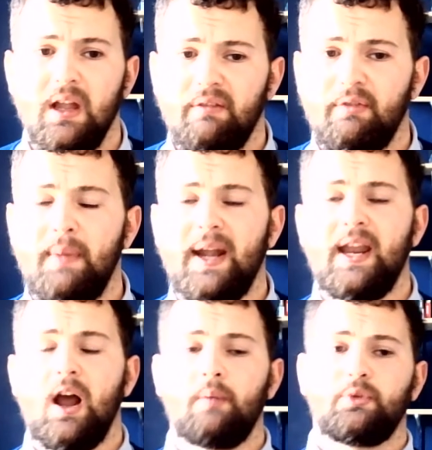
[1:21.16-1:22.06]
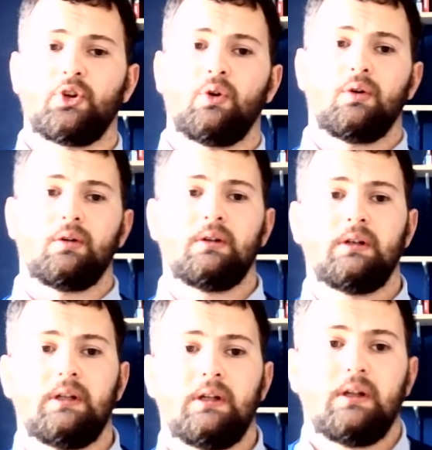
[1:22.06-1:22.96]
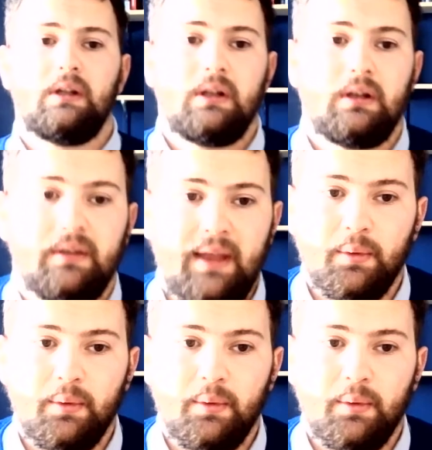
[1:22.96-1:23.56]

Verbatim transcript: For many, I'm sure, there